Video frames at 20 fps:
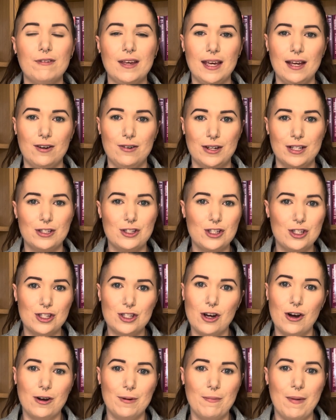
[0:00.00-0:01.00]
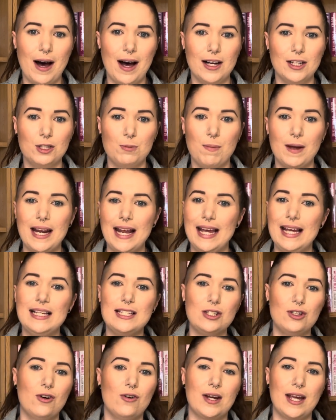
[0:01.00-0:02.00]
Kieran so much, but
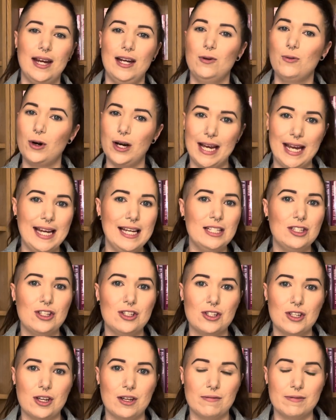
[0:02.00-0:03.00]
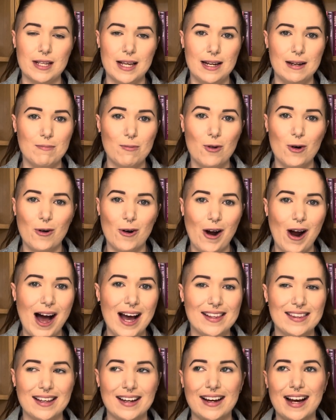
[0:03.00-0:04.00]
he's not getting what he deserves anymore
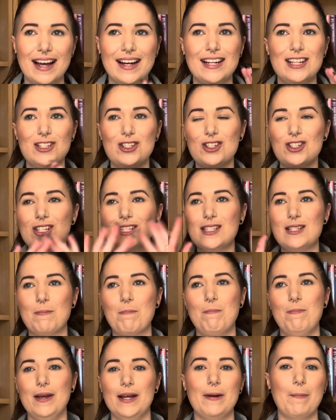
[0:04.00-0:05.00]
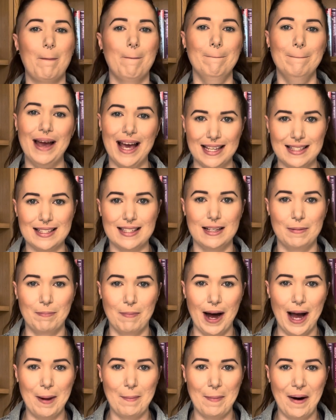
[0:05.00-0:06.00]
either. And it's just a big mess in
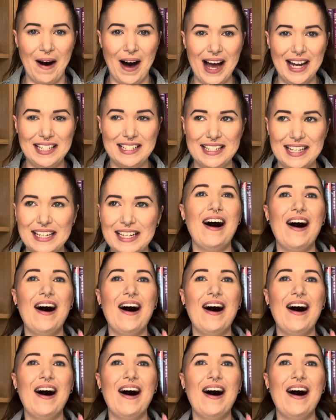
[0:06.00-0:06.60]
my mind.